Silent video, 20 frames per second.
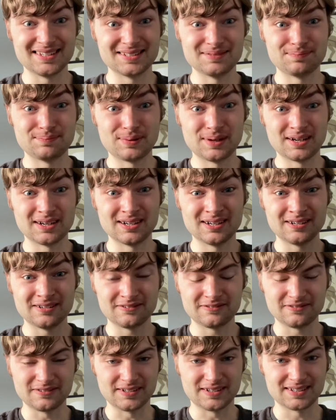
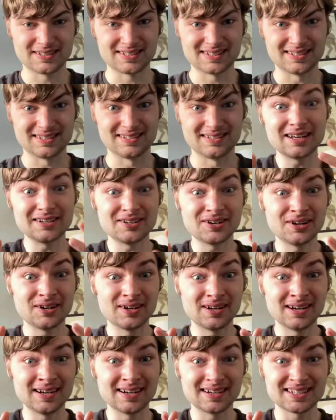perfect, and her
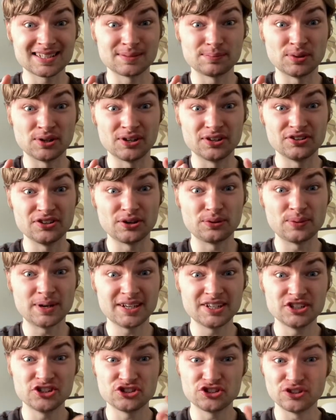expert
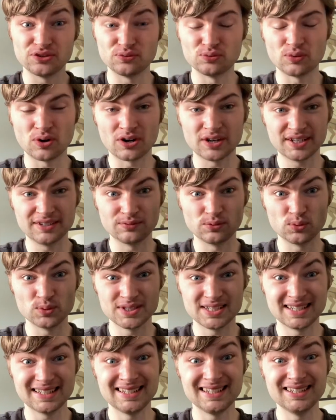narration rivals
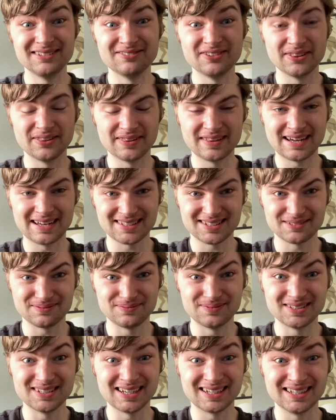even that
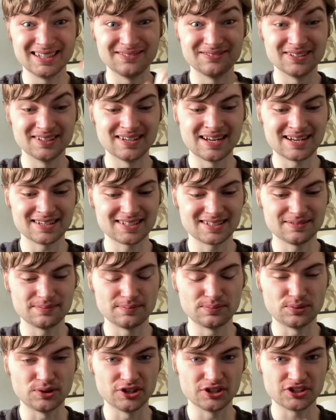of David
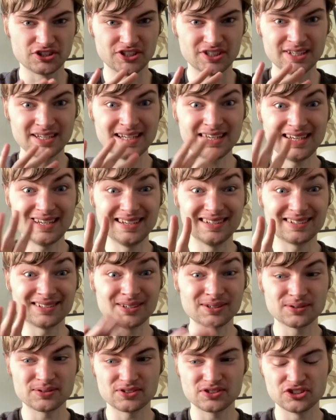Attenborough. It
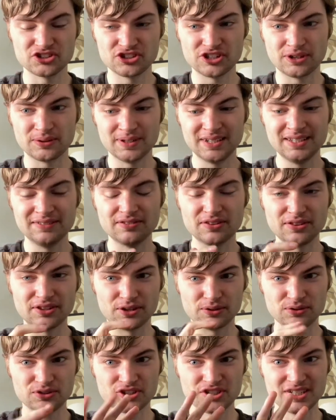goes to show, even though
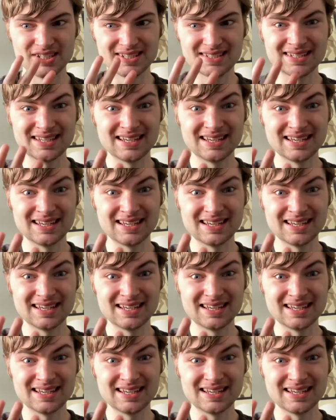she's